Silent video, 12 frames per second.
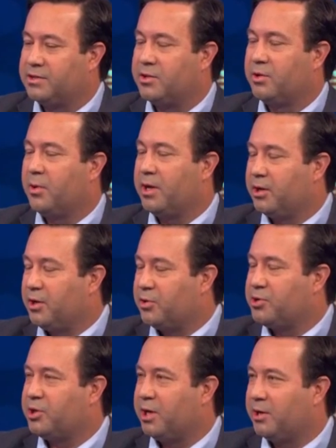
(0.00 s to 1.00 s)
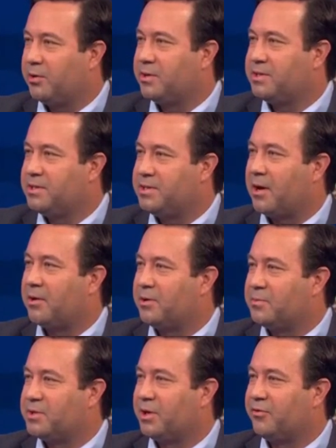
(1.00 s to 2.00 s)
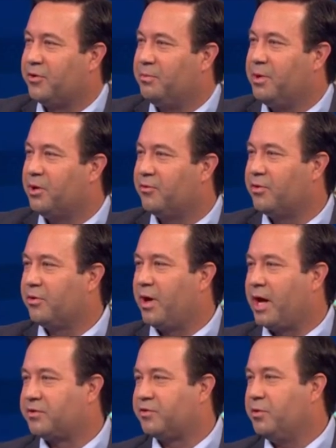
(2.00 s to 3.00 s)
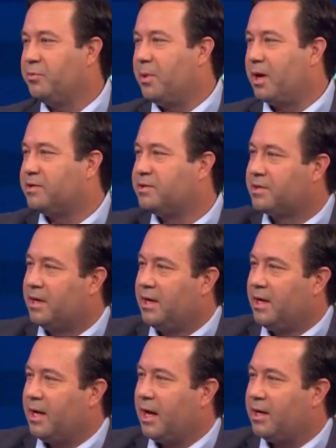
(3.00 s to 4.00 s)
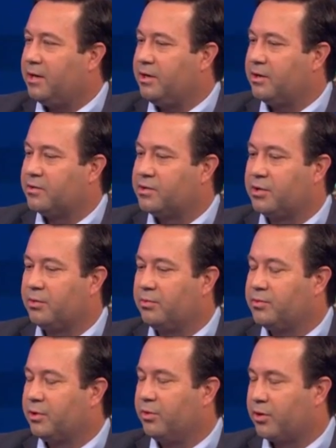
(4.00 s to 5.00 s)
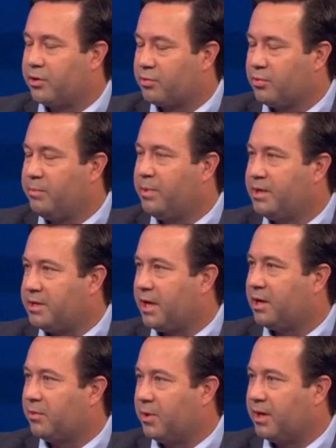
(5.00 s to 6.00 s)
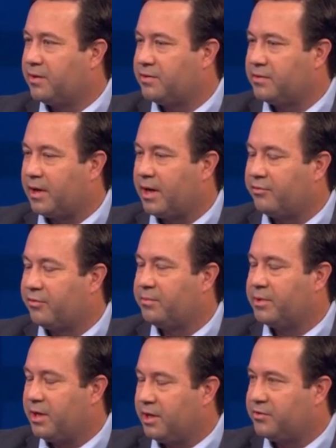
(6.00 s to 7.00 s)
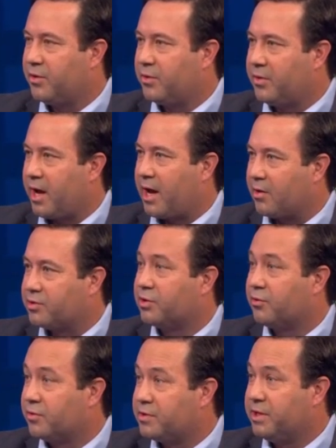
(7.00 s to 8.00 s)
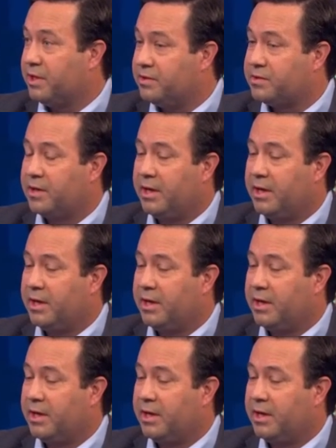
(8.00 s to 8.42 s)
the great negotiator, as he's touted himself to be over the last few months and a year. So look, three big takeaways from today's vote in the House overseas